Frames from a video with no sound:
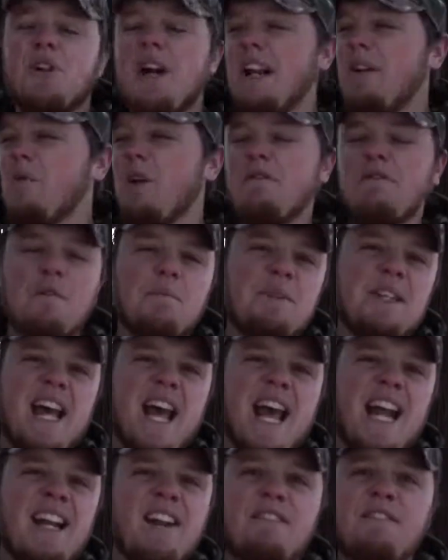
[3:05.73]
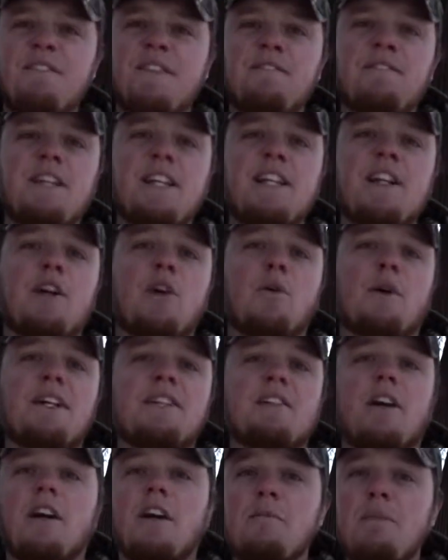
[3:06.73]
anywhere from 10 to 15
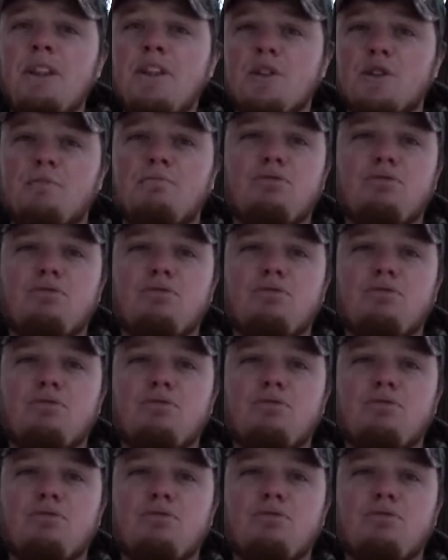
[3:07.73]
degrees are going to be those